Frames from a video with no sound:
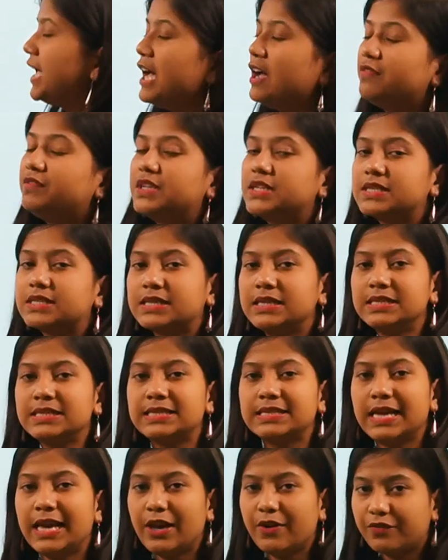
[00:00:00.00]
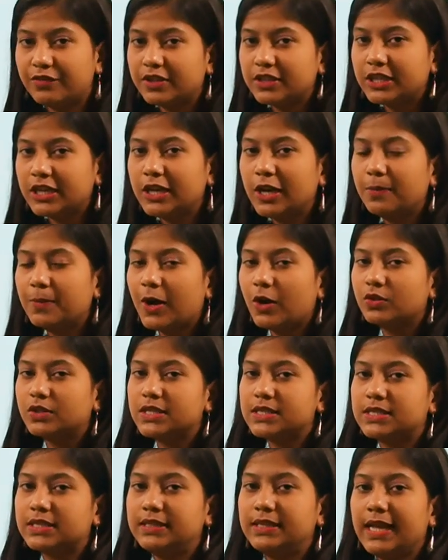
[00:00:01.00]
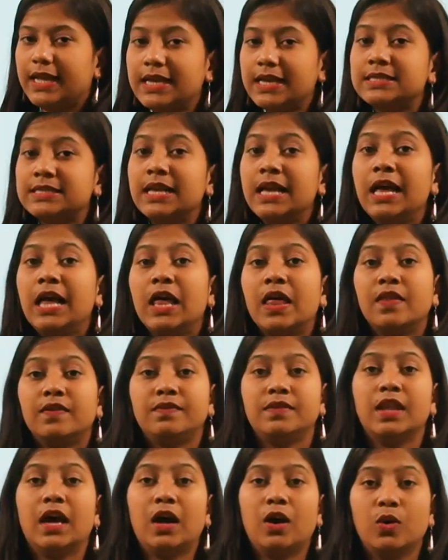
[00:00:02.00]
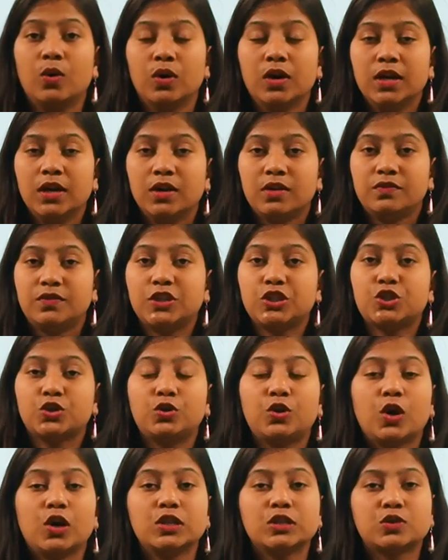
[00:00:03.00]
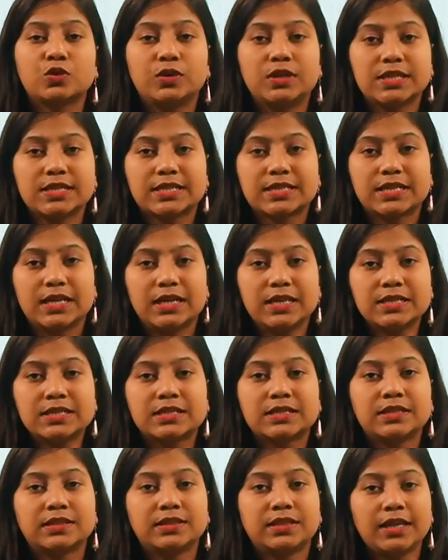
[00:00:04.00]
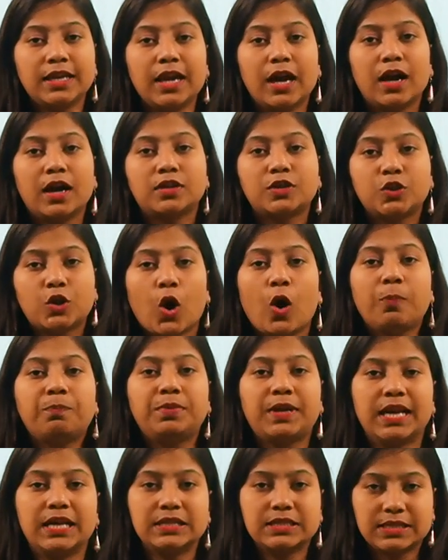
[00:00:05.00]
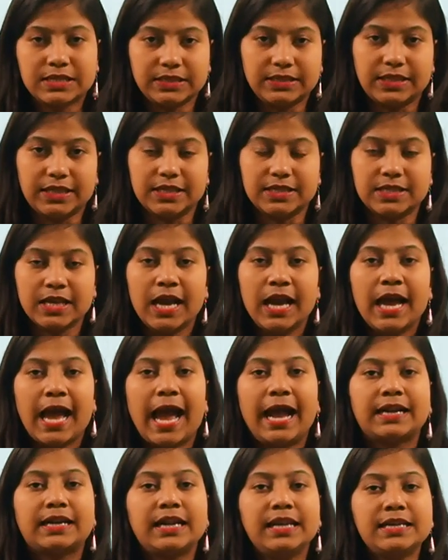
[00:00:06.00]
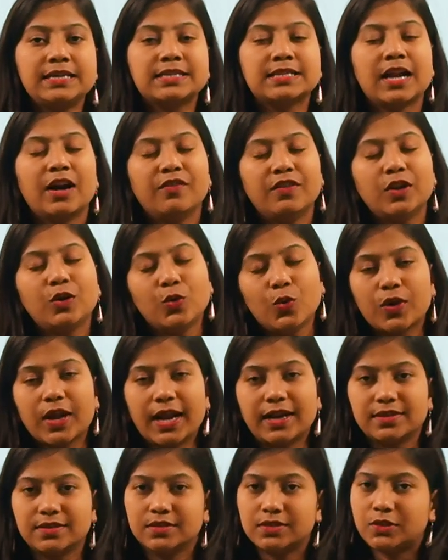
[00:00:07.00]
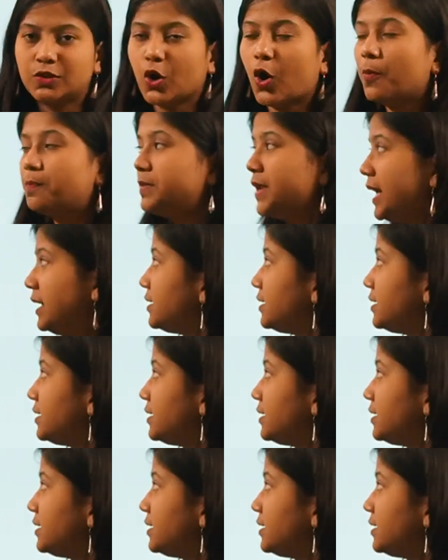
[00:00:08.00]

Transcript: we have discussed everything about this index. Now, we should also discuss the top ten cities. At least have a look at the top